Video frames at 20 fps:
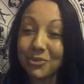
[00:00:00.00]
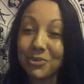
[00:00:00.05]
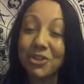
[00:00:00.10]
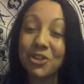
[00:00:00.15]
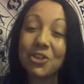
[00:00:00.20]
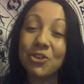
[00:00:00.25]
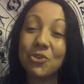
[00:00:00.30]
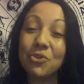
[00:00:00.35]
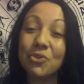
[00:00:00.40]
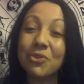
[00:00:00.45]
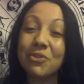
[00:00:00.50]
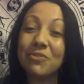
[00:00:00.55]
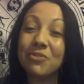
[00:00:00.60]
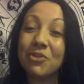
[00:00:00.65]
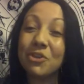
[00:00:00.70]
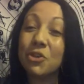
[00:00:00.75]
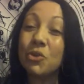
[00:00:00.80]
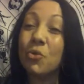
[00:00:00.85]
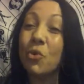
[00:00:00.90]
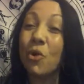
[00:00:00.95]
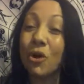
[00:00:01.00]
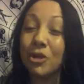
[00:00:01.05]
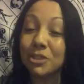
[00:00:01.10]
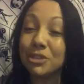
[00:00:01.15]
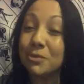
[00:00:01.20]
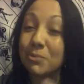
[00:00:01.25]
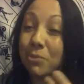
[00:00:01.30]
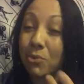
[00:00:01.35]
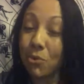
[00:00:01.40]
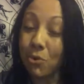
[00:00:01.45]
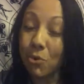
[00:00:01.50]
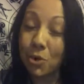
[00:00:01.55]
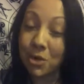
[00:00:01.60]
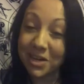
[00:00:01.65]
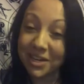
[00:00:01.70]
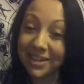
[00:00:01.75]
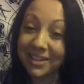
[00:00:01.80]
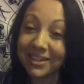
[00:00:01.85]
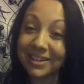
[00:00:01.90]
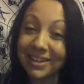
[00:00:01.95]
the universe, you are
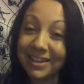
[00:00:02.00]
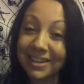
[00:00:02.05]
supported.